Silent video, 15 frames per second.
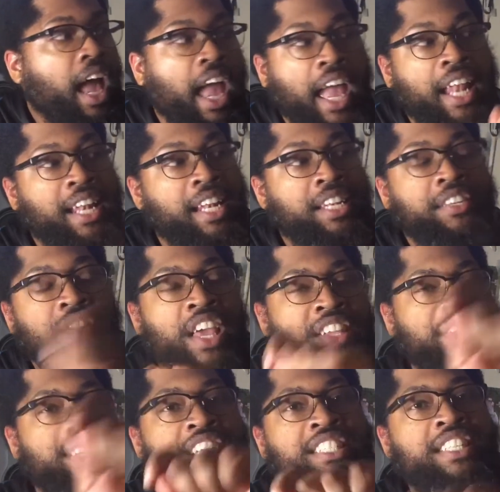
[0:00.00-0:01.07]
and
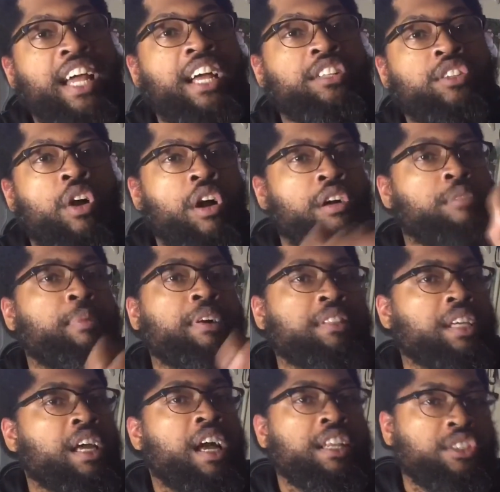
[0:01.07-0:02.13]
let's not talk about
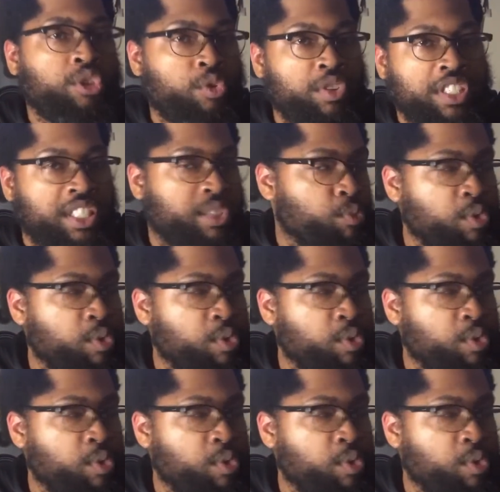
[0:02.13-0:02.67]
the consequences.